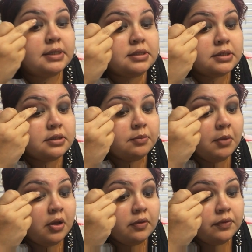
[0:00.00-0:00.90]
took some
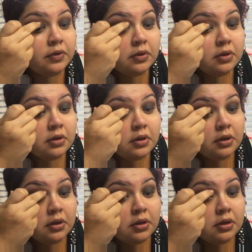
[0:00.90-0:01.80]
off
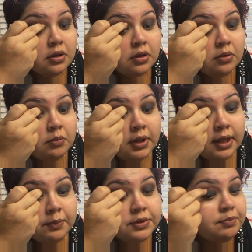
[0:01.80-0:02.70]
while
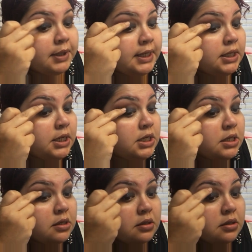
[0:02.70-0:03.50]
I was blending.